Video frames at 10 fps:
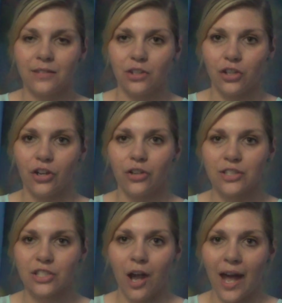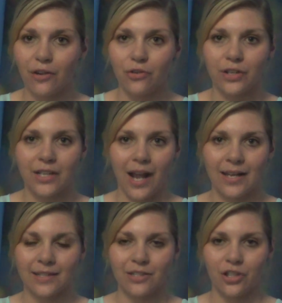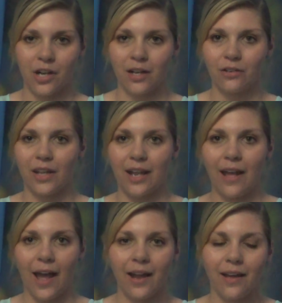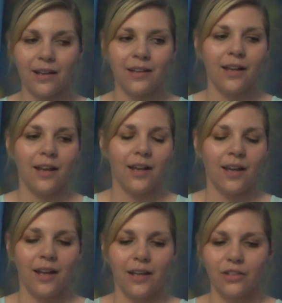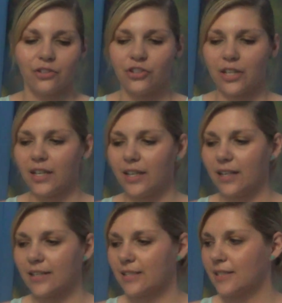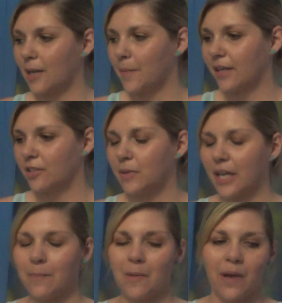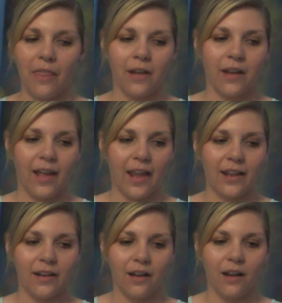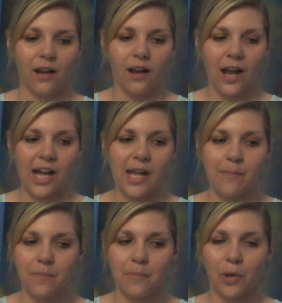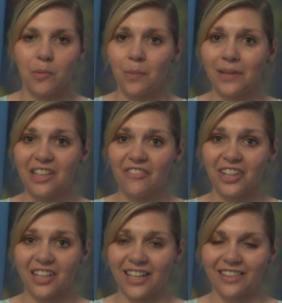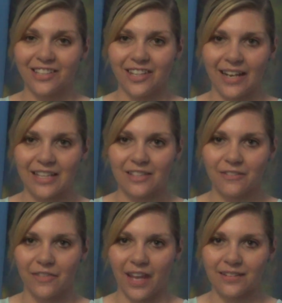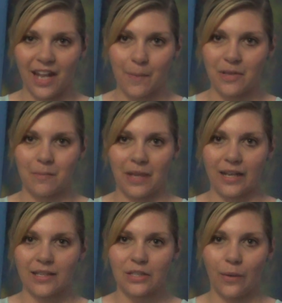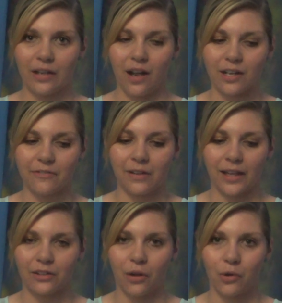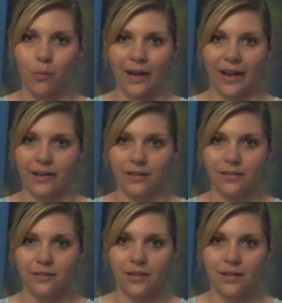you know, Sky already has a child, and Hannah, she is about to become a mother, and I'm probably never going to get the chance for that to happen to me. So I kind of feel like the odd one out.